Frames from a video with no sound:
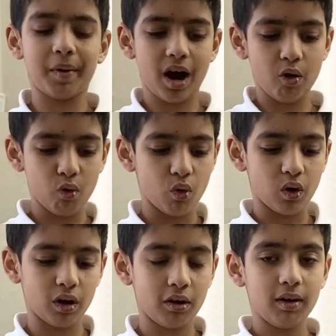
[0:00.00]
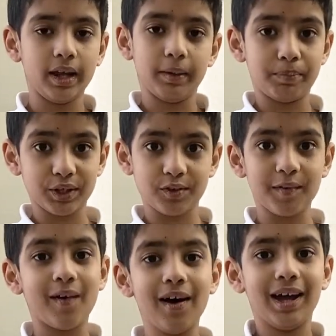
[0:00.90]
bot, or best of
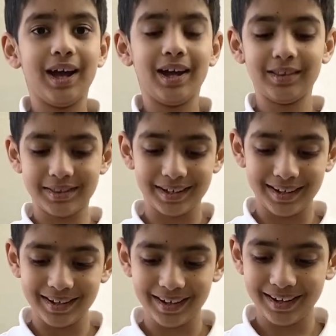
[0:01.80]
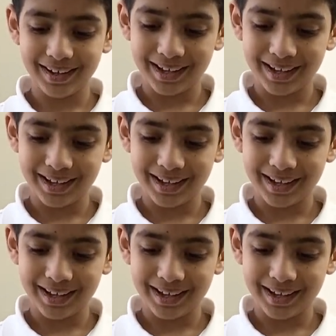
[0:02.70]
all, the